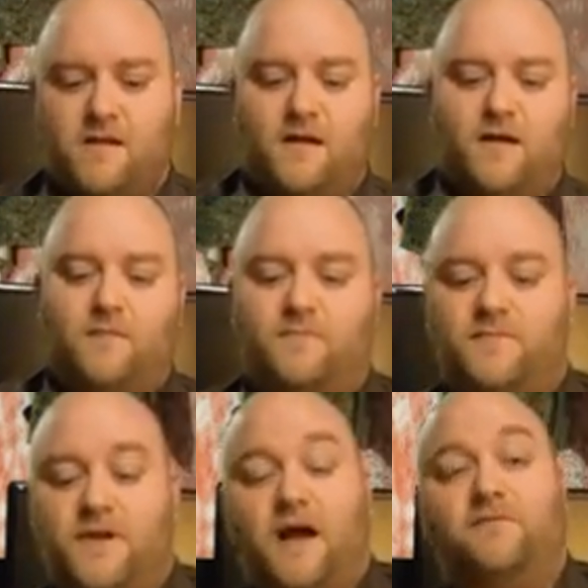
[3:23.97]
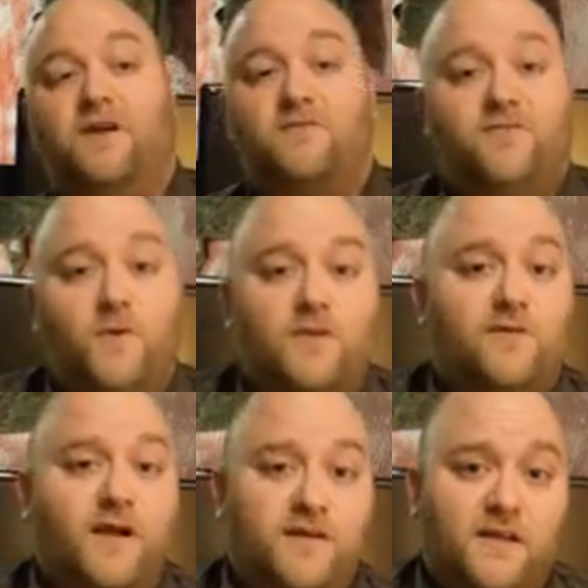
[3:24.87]
Now I've got a few
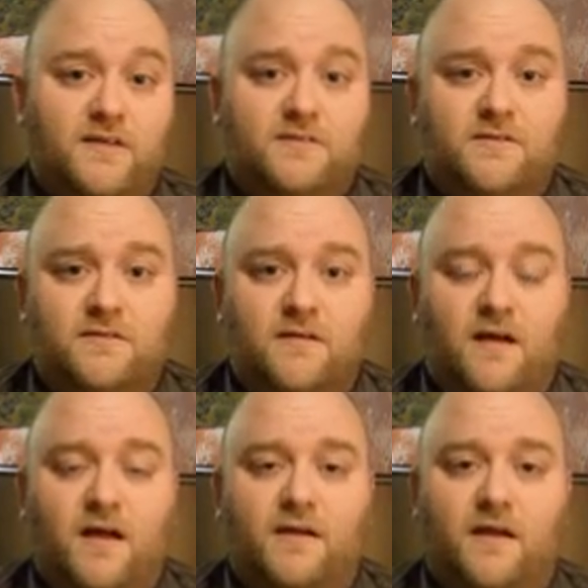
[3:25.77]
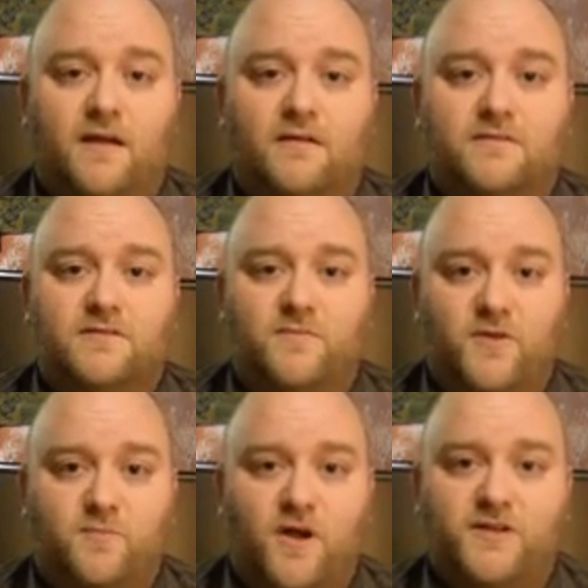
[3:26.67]
other ideas on some other
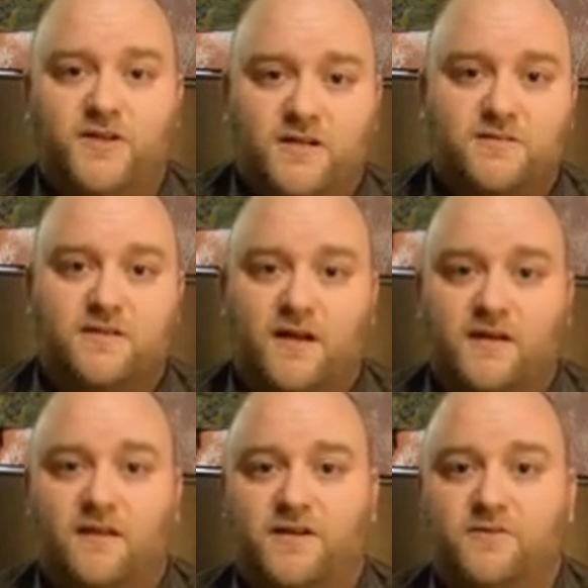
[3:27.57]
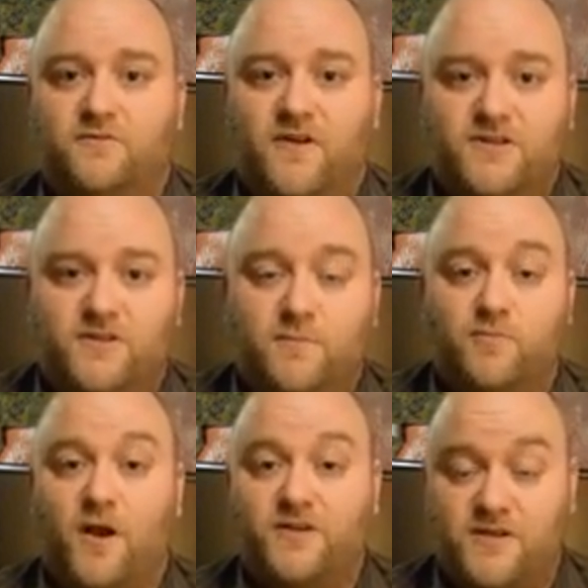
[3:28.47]
projects that I'd like to eventually
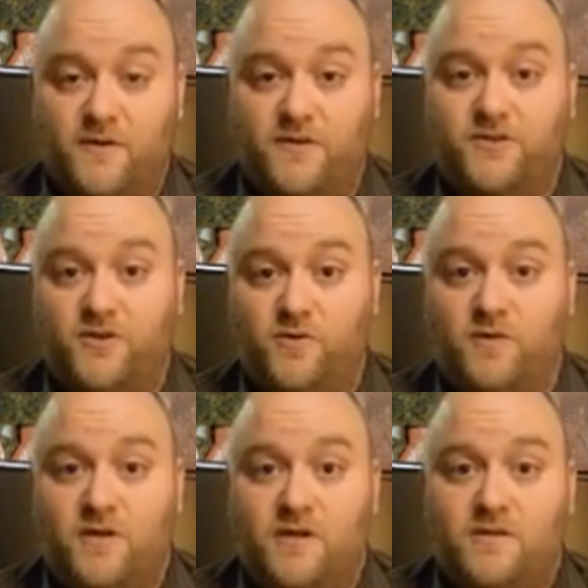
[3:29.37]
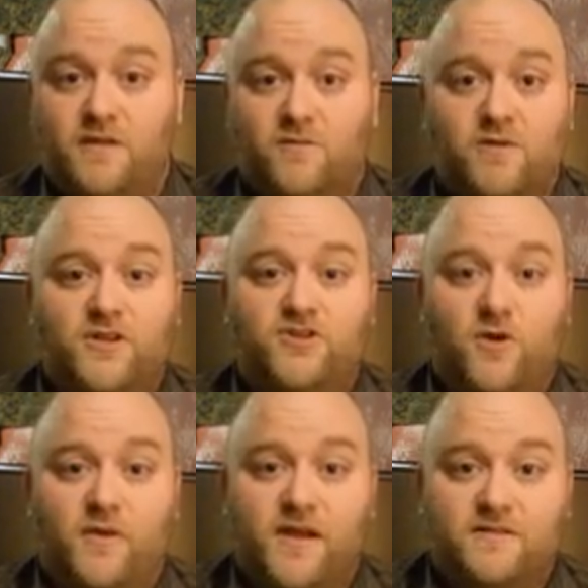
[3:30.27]
branch out into that really
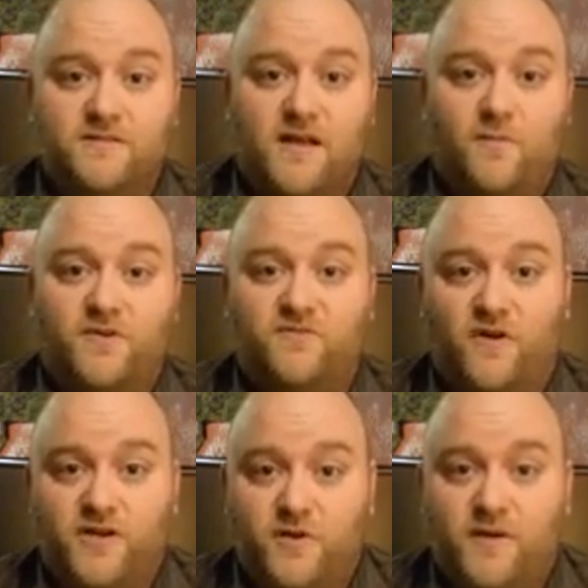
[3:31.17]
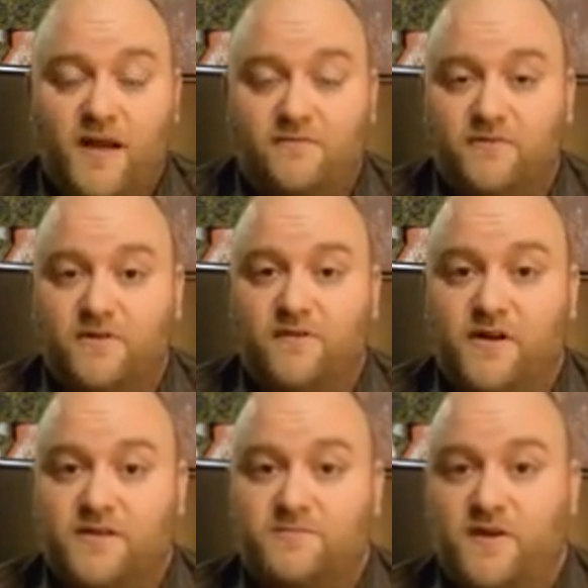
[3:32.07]
showcases how much fun you can have with the
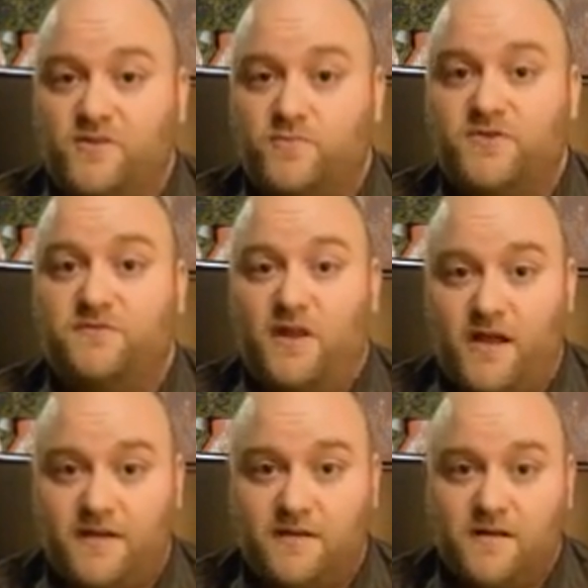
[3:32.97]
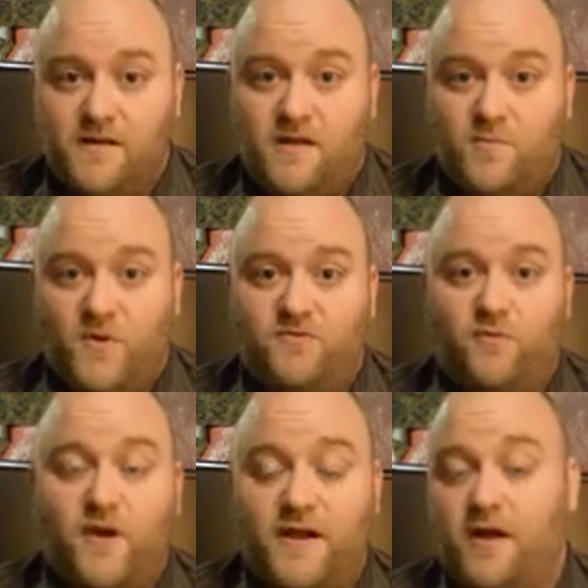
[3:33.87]
various spectrums of light, but for
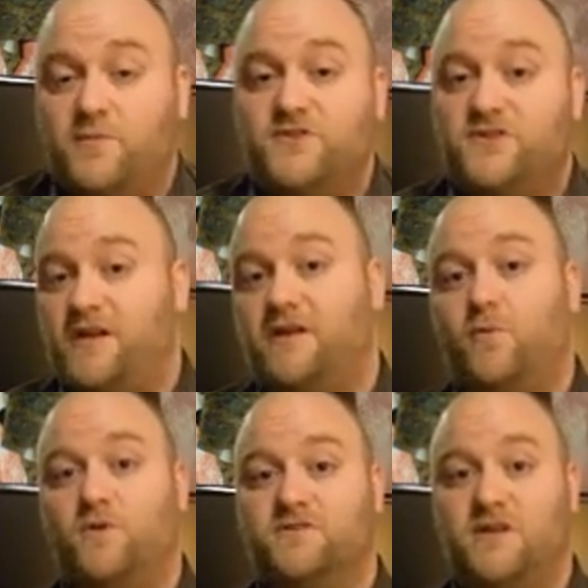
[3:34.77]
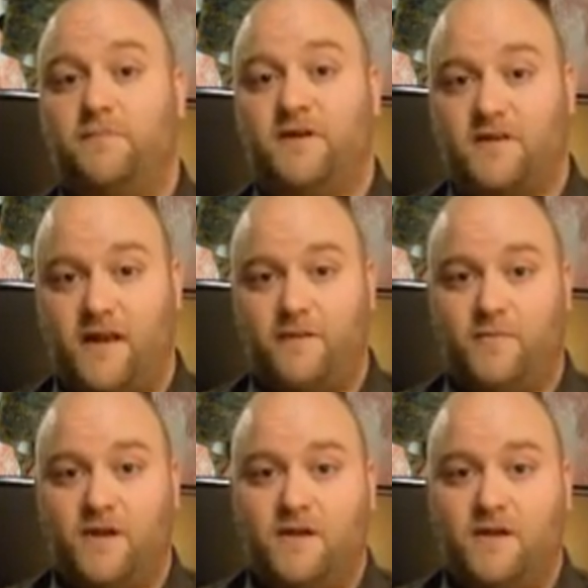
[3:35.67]
right now I'm just taking it one step at a time.